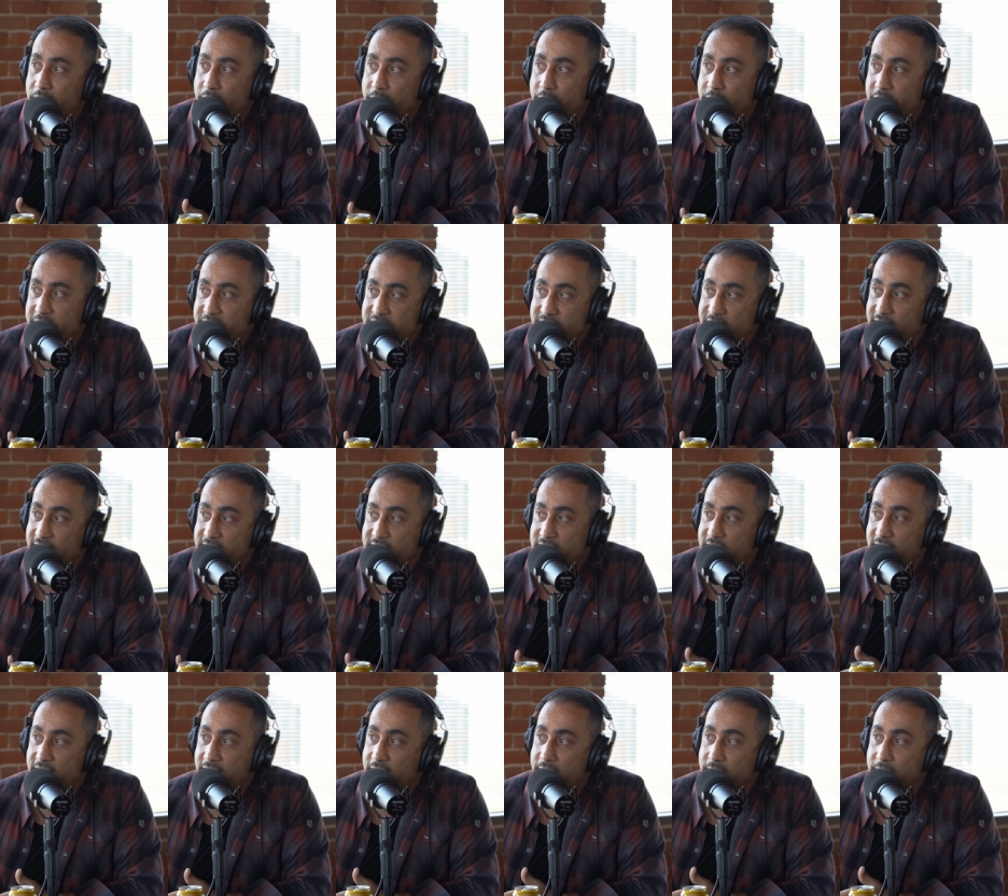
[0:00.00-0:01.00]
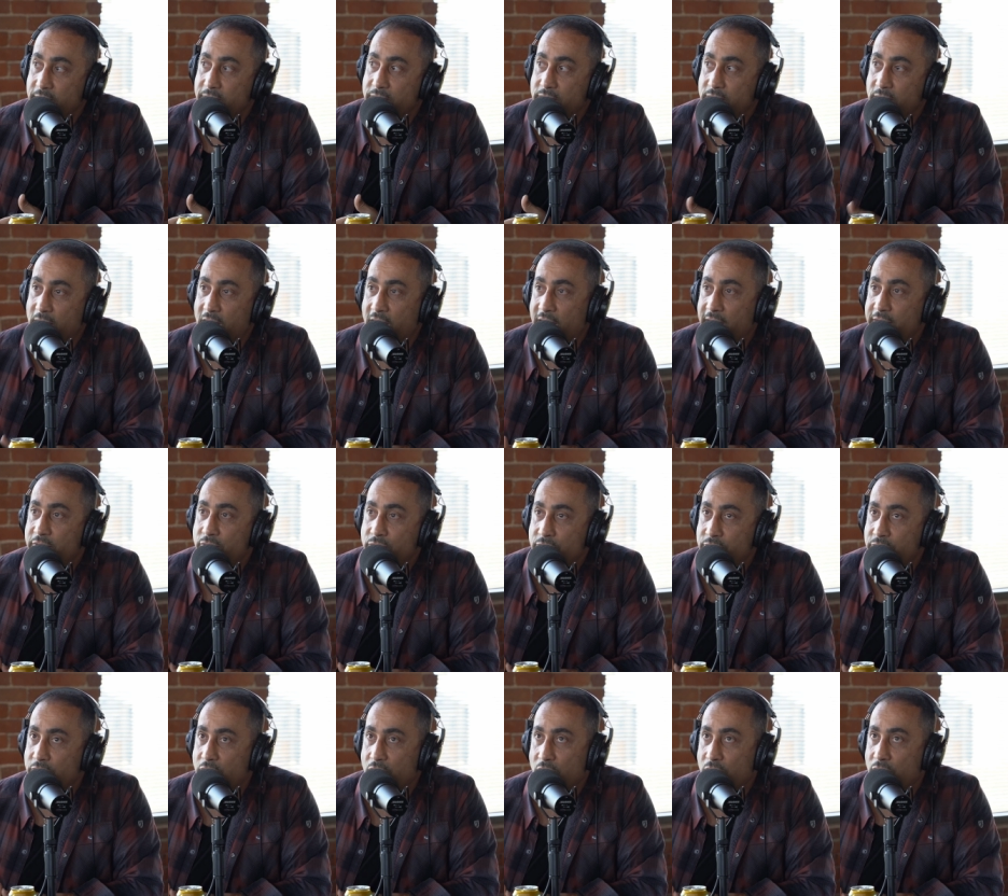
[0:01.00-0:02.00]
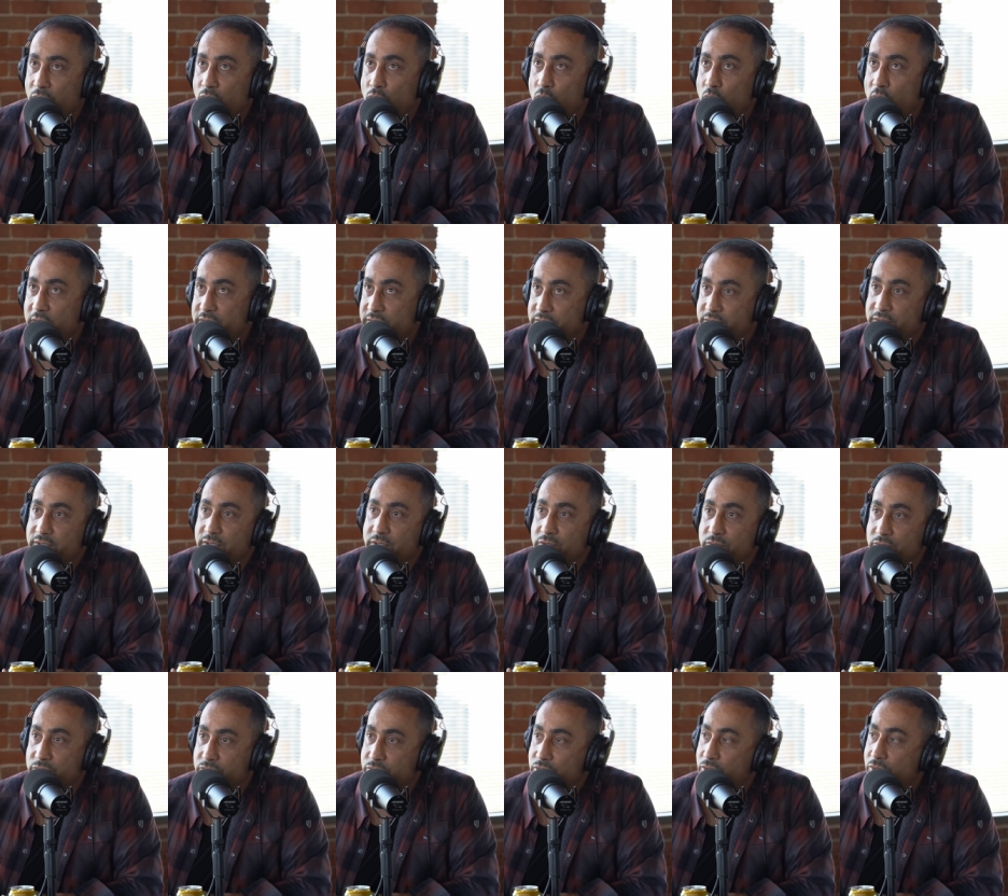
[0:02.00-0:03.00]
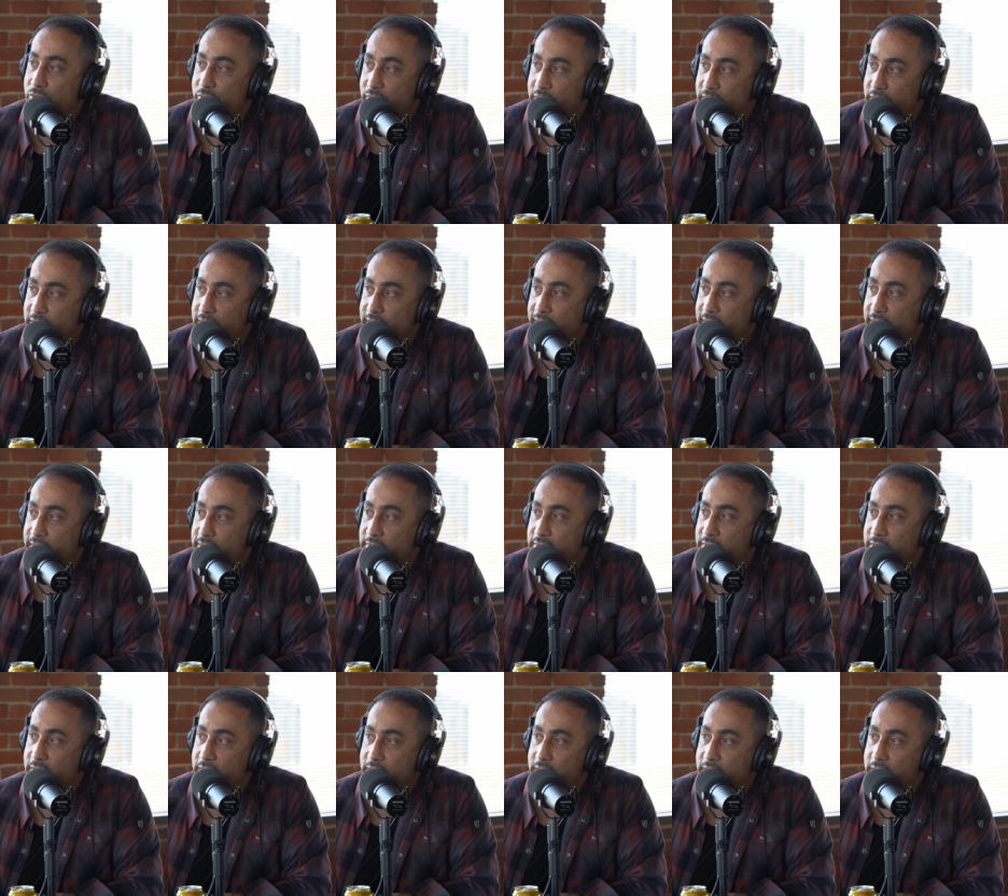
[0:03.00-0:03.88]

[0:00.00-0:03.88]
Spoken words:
Besides him, I don't know of one single story that